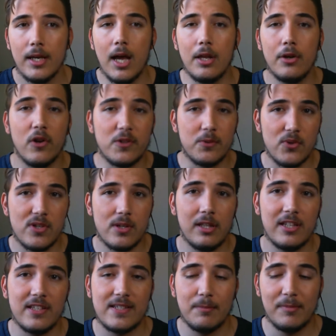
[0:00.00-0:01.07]
I know it's supposed
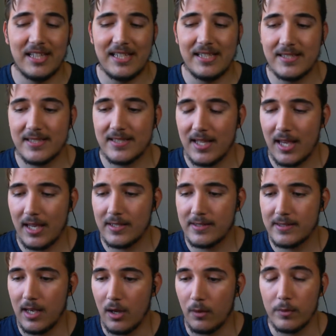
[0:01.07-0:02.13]
to simulate
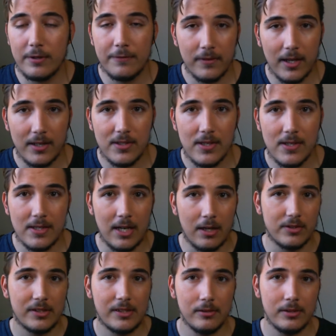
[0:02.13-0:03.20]
Snake's reflexes and how
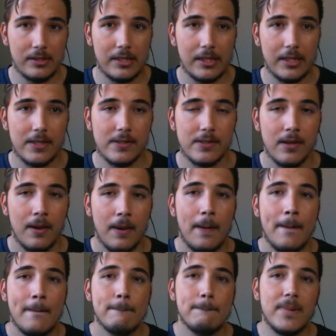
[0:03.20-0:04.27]
skilled he is,
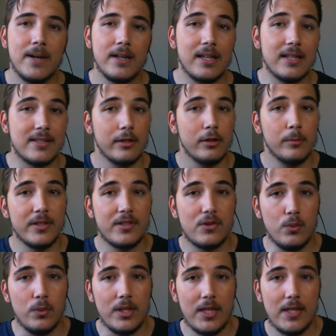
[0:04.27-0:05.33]
but it's a little bit
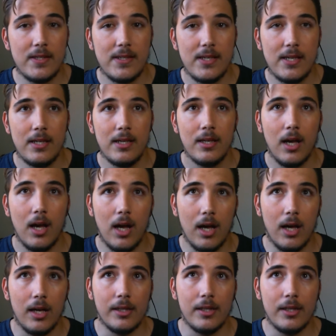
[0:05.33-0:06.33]
too easy with that.